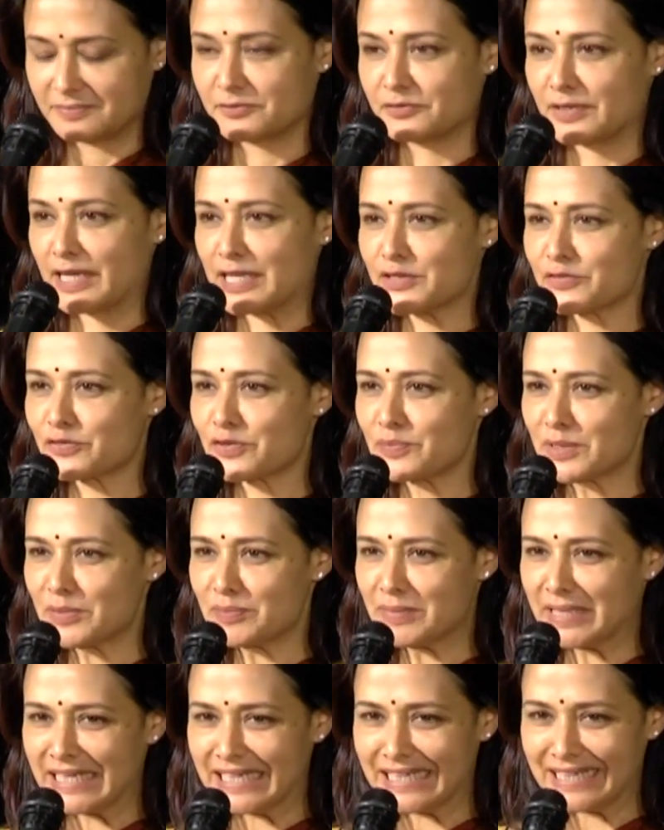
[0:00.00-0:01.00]
Friends from the
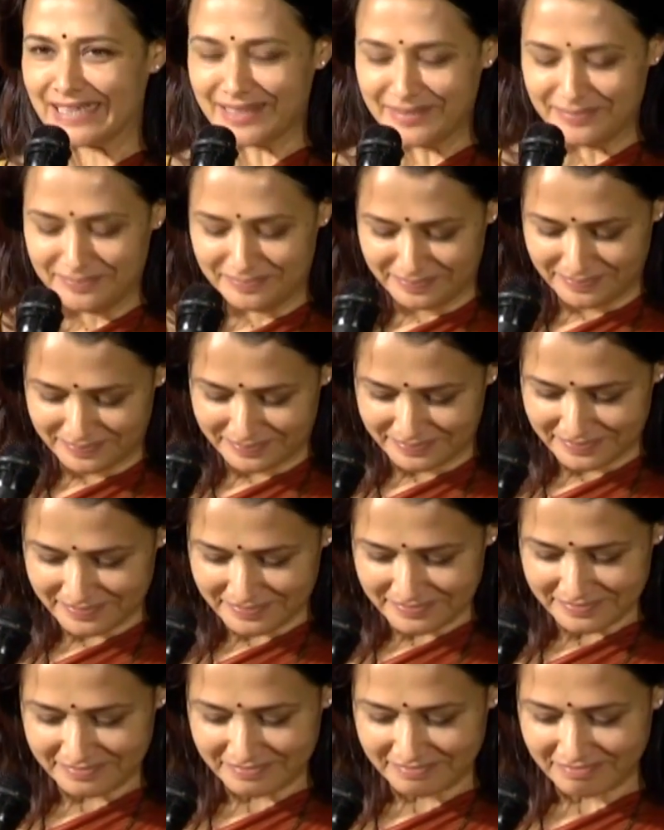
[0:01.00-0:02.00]
media,
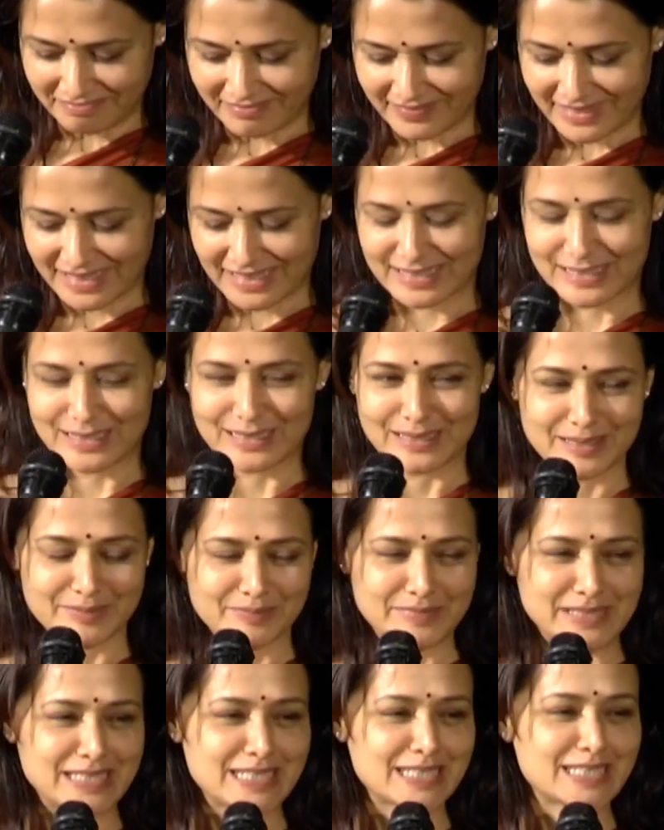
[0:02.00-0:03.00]

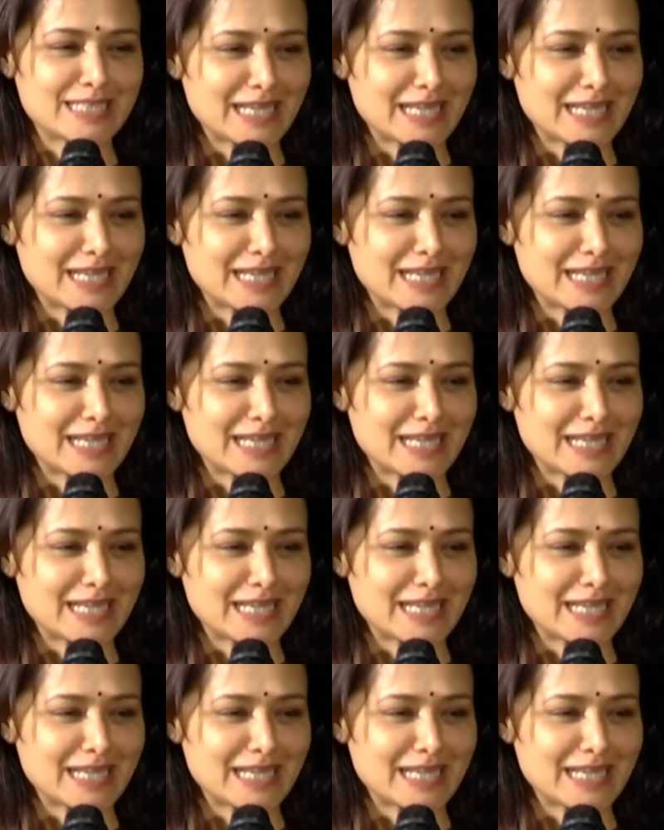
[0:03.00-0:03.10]
Mr.